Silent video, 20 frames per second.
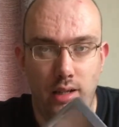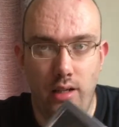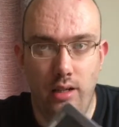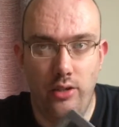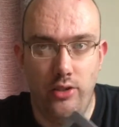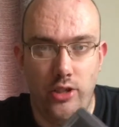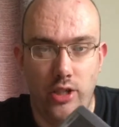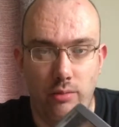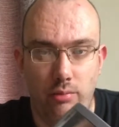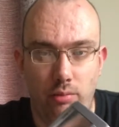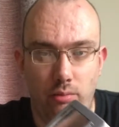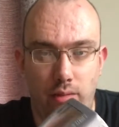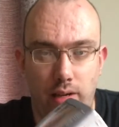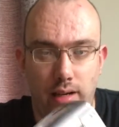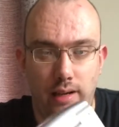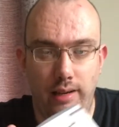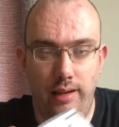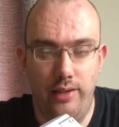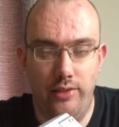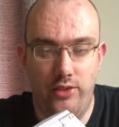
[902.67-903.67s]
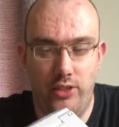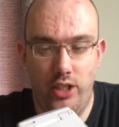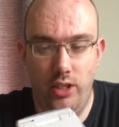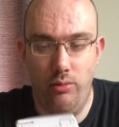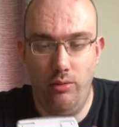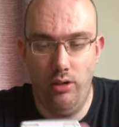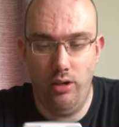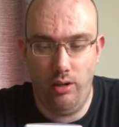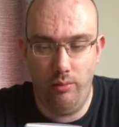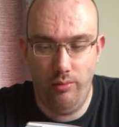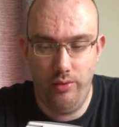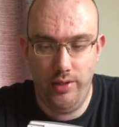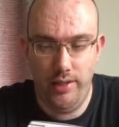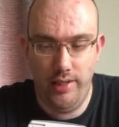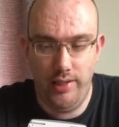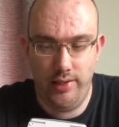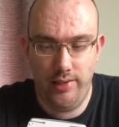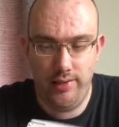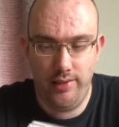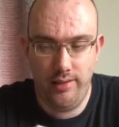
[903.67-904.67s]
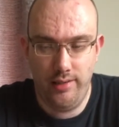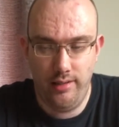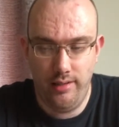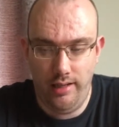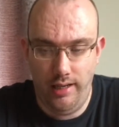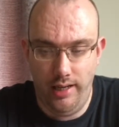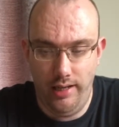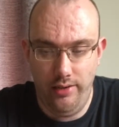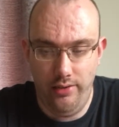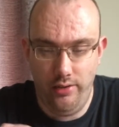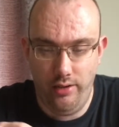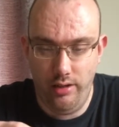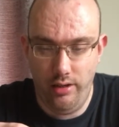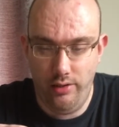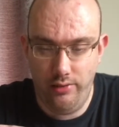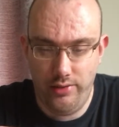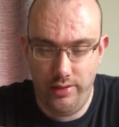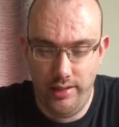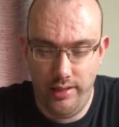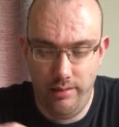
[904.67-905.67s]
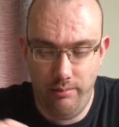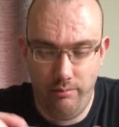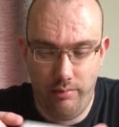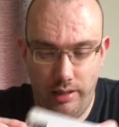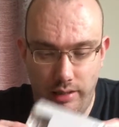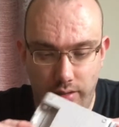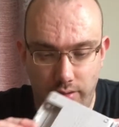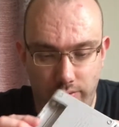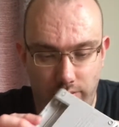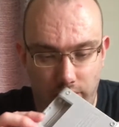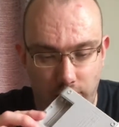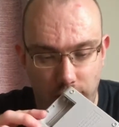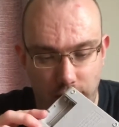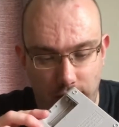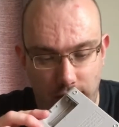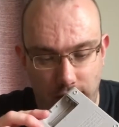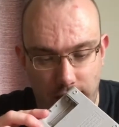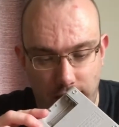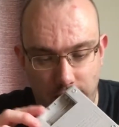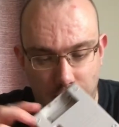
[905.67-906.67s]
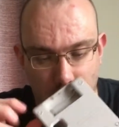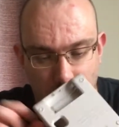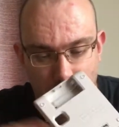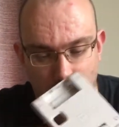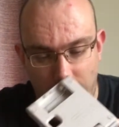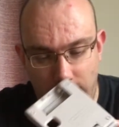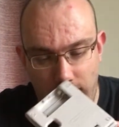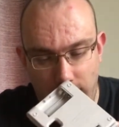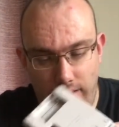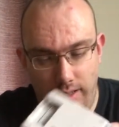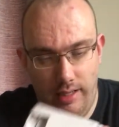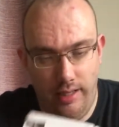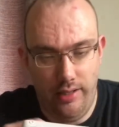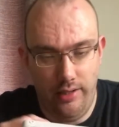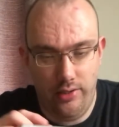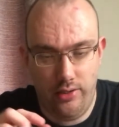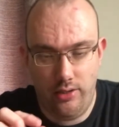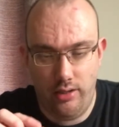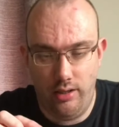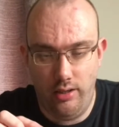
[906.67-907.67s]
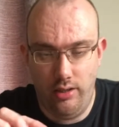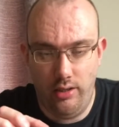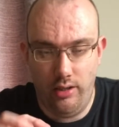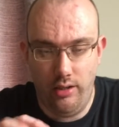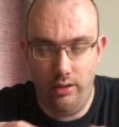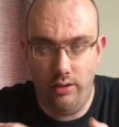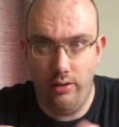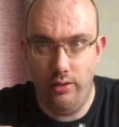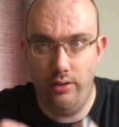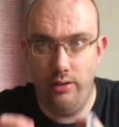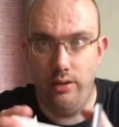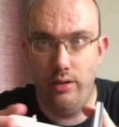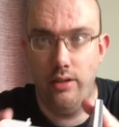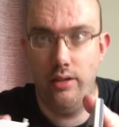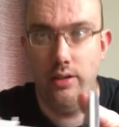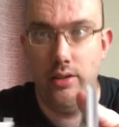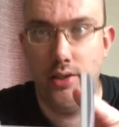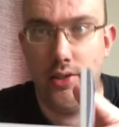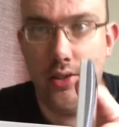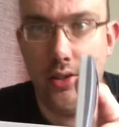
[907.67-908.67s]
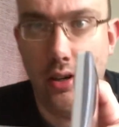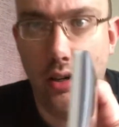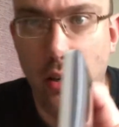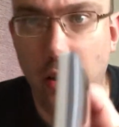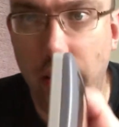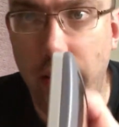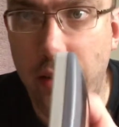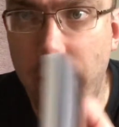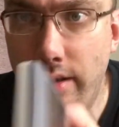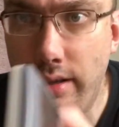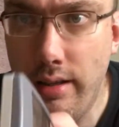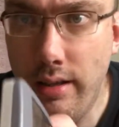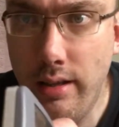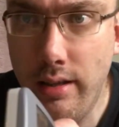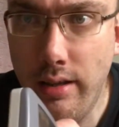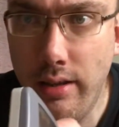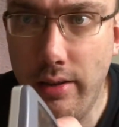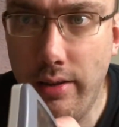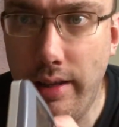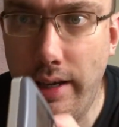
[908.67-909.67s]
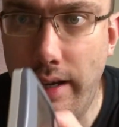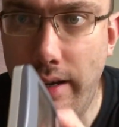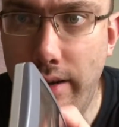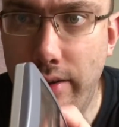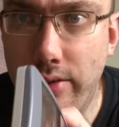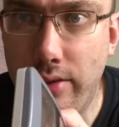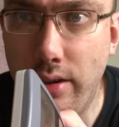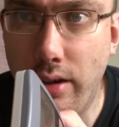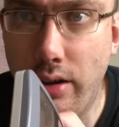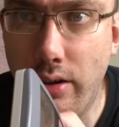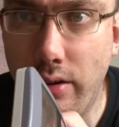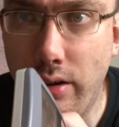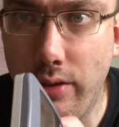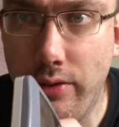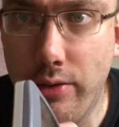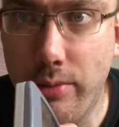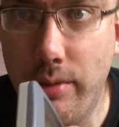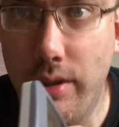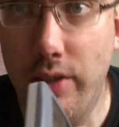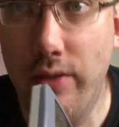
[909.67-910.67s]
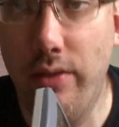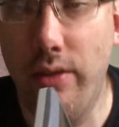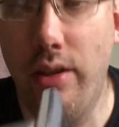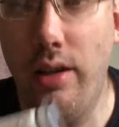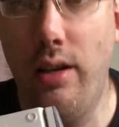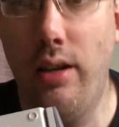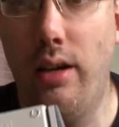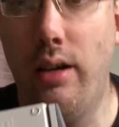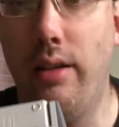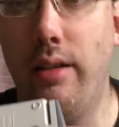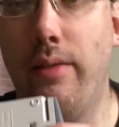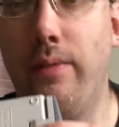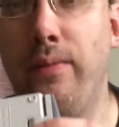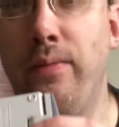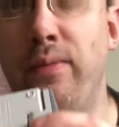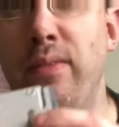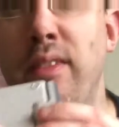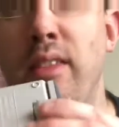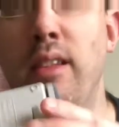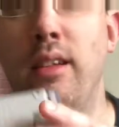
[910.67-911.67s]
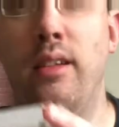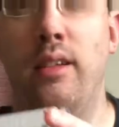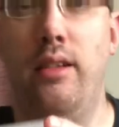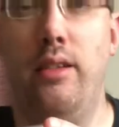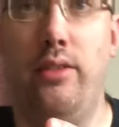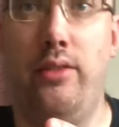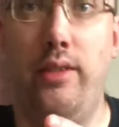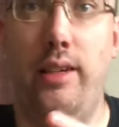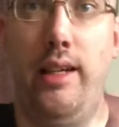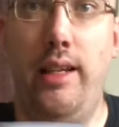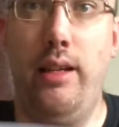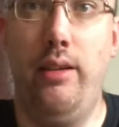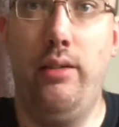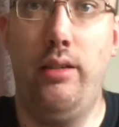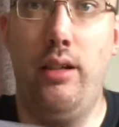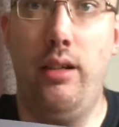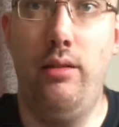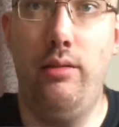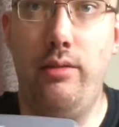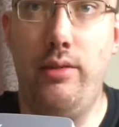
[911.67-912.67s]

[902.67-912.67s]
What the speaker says: Super Mario Land 2 a lot with this at night. Obviously it magnifies it, and it's got a light on the side there. That's the on-off switch for the light. So yeah, there we go.